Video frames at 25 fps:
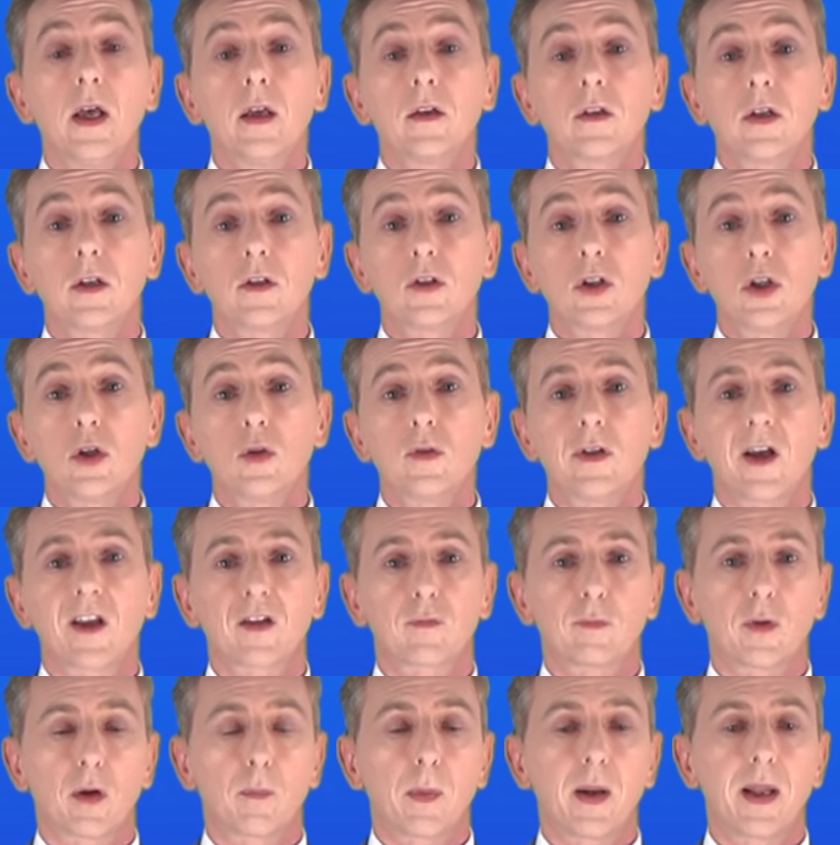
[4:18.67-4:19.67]
to 2
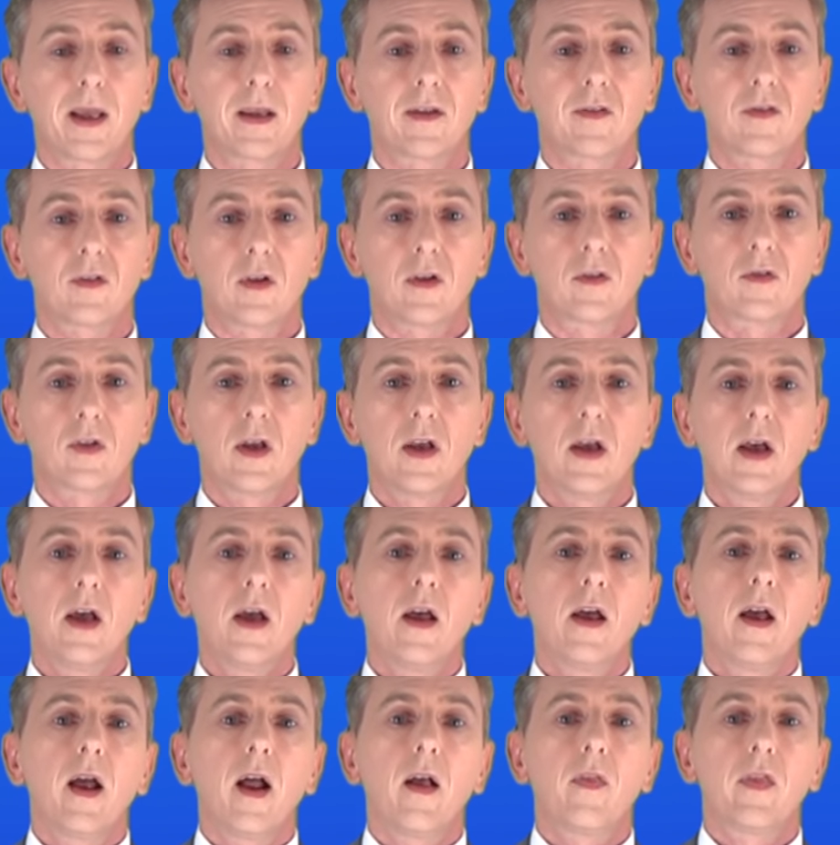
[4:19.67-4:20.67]
decimal places.
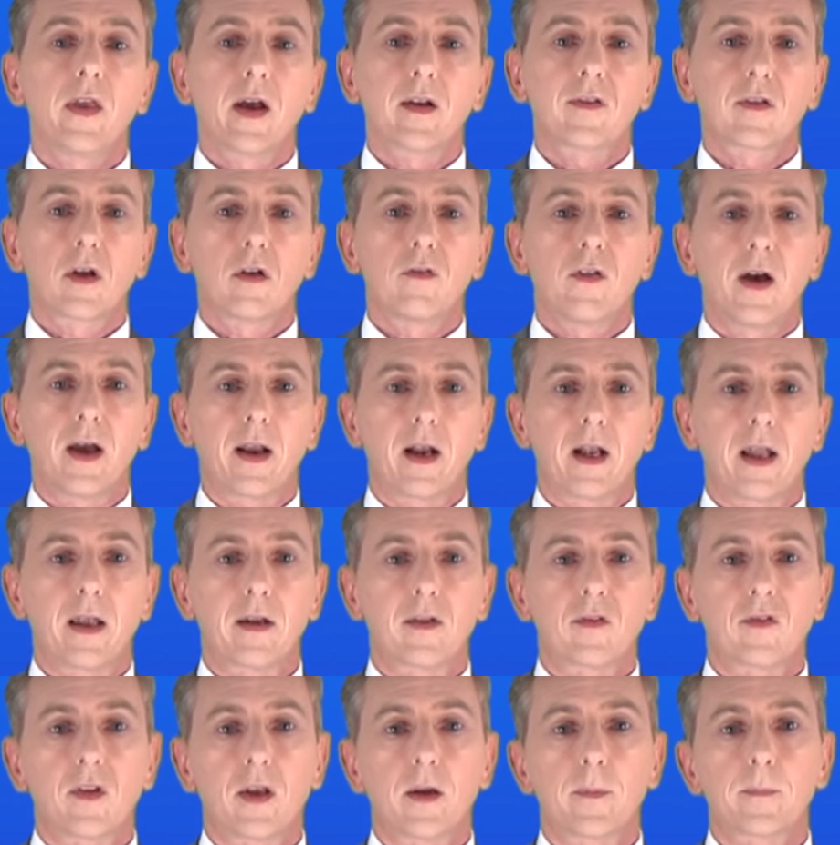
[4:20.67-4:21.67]
And that's our final
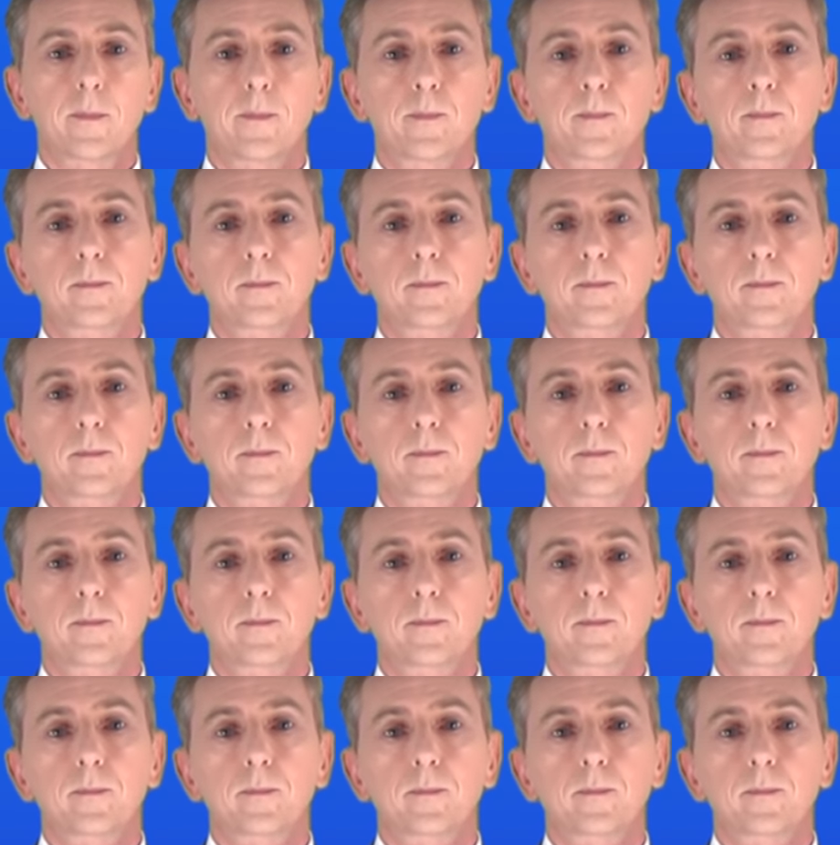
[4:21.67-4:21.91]
answer.